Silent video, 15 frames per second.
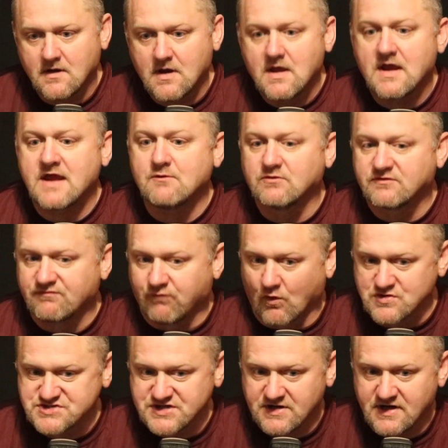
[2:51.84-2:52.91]
He was
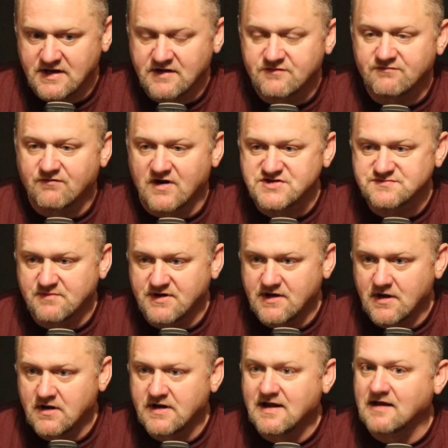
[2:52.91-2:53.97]
fortunate his freshman
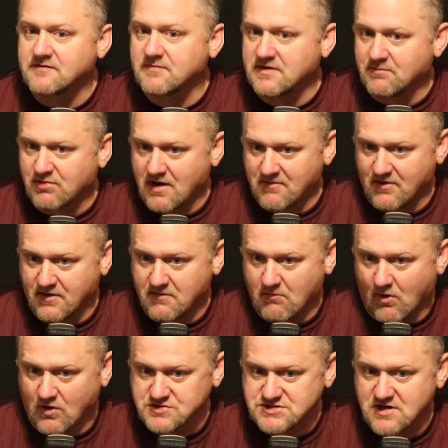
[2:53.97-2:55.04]
year. He got to be a primary
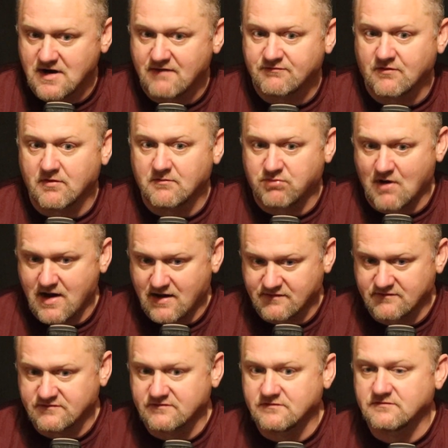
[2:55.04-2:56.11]
marcher after the
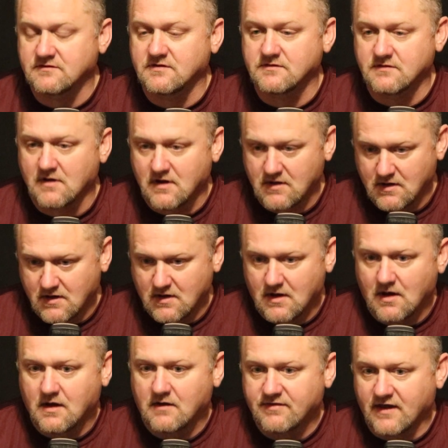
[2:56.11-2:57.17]
practices and
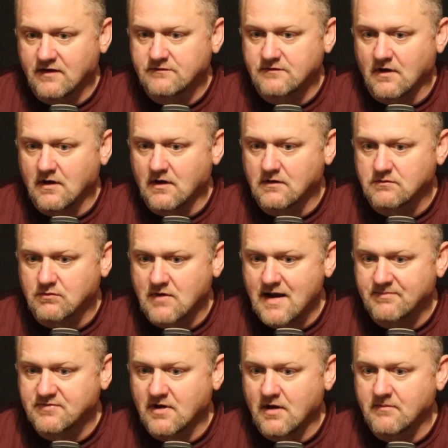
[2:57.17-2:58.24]
things
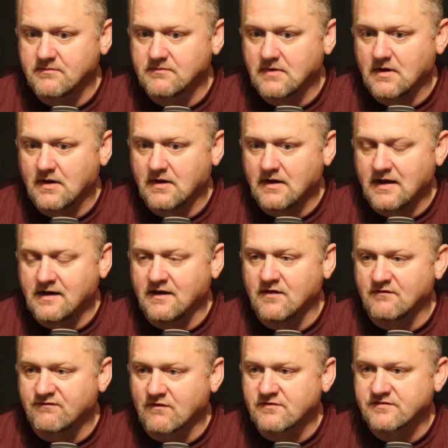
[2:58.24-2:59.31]
wrapped up. And in
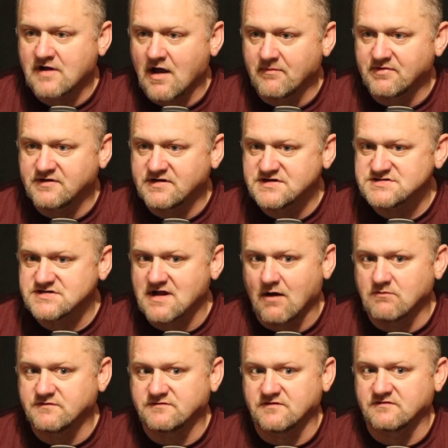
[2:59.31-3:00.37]
the first competition, I
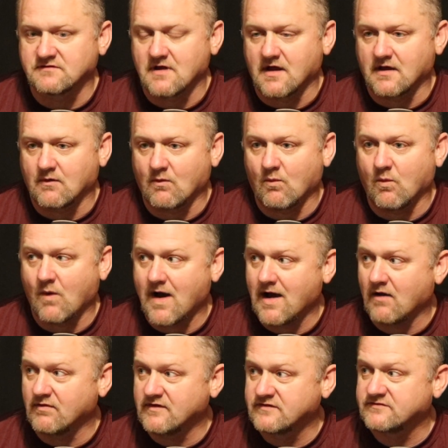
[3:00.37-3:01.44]
was just like,
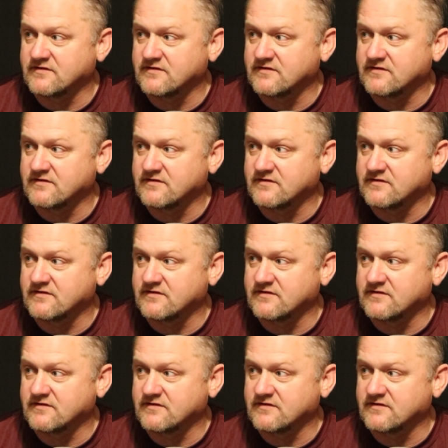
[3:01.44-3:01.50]
wow, this